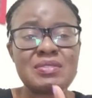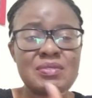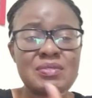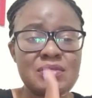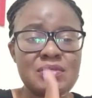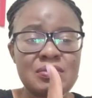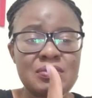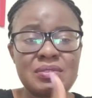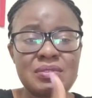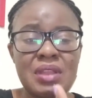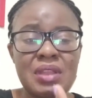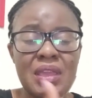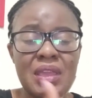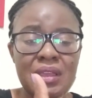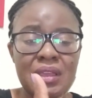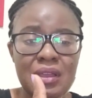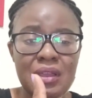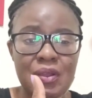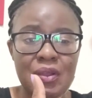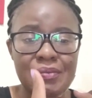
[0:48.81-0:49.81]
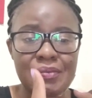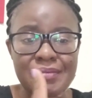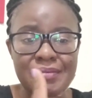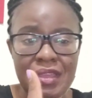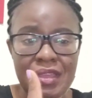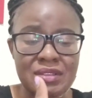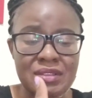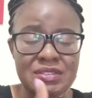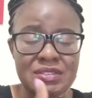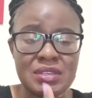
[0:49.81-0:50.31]
those who like
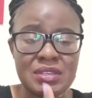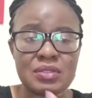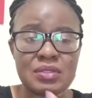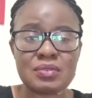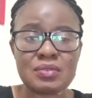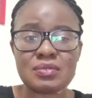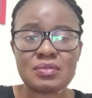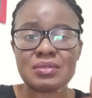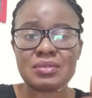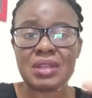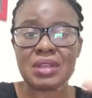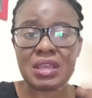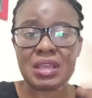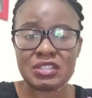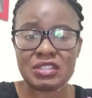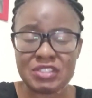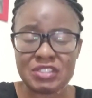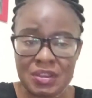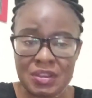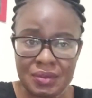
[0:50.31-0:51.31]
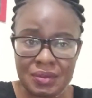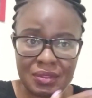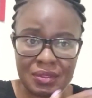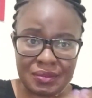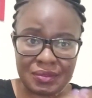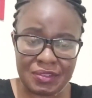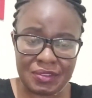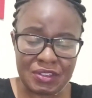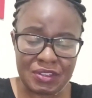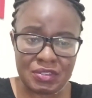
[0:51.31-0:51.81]
commenting, those who like sharing the
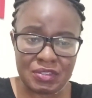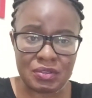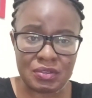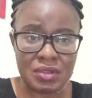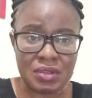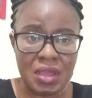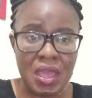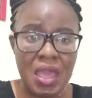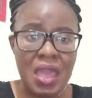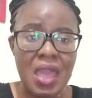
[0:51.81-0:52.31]
video,